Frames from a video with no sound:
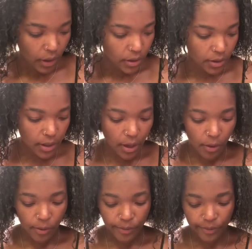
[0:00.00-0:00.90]

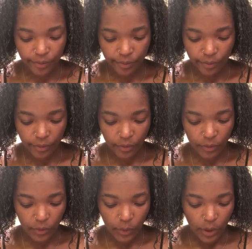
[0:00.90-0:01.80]
So,
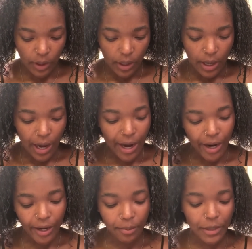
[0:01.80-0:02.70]

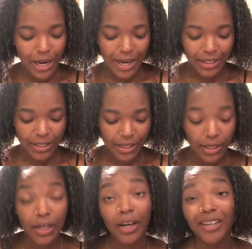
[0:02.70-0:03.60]
I'm not
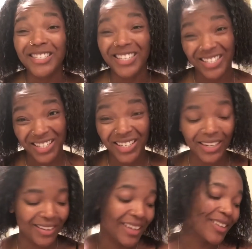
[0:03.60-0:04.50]

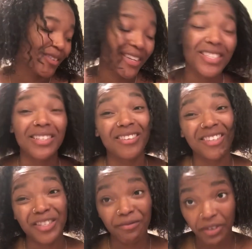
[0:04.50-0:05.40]
artistic like the rest of
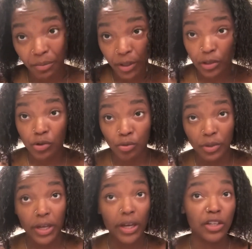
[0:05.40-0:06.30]
these females who
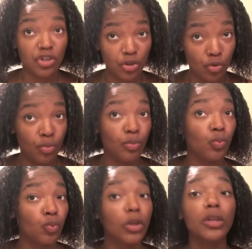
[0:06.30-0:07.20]
be edges, who
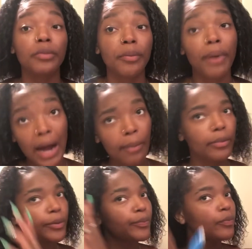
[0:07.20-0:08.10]
really be
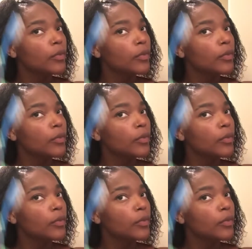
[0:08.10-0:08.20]
popping.